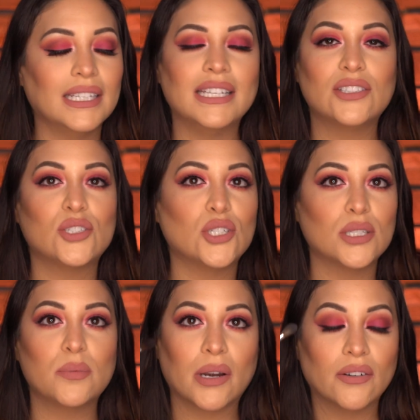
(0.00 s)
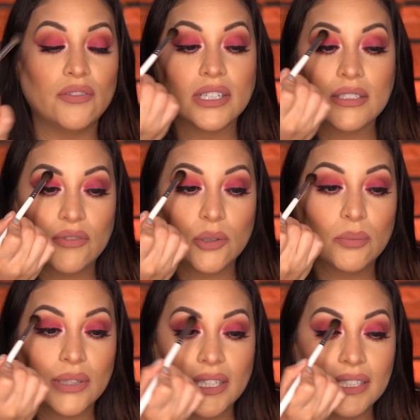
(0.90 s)
It's just perfect for
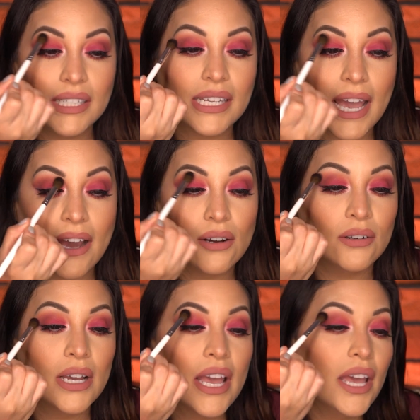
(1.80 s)
blending out